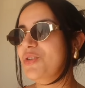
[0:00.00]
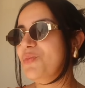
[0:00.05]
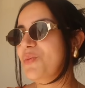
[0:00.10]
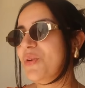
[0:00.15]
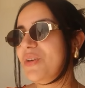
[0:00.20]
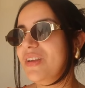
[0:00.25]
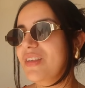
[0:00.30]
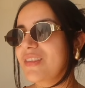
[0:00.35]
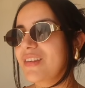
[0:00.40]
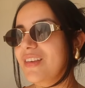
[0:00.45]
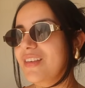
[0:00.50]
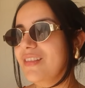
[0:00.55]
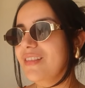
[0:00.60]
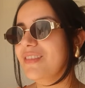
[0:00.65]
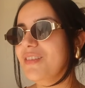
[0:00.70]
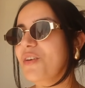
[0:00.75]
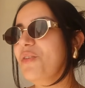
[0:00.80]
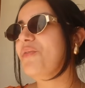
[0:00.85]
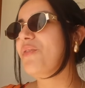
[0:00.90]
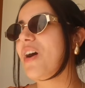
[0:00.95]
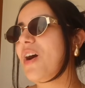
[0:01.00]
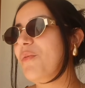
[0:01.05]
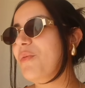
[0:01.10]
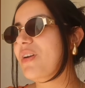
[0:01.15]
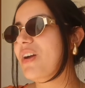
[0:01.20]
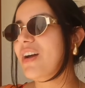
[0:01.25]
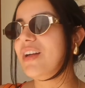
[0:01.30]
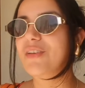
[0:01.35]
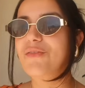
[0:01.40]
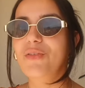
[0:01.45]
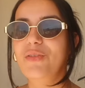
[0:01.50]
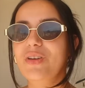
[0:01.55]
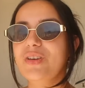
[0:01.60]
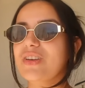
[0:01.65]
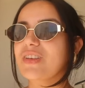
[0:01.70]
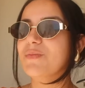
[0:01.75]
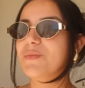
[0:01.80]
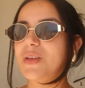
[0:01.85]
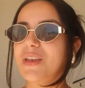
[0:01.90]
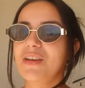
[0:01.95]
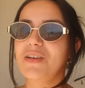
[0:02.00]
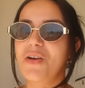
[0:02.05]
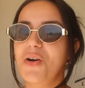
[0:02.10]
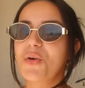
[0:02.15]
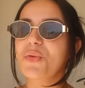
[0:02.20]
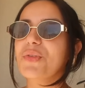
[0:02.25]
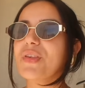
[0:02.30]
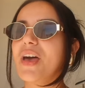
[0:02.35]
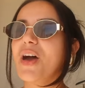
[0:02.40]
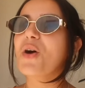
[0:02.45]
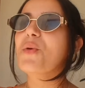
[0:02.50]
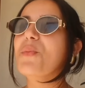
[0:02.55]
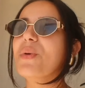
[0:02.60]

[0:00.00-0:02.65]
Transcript: to be honest, because so far we kind of only just been in a hotel,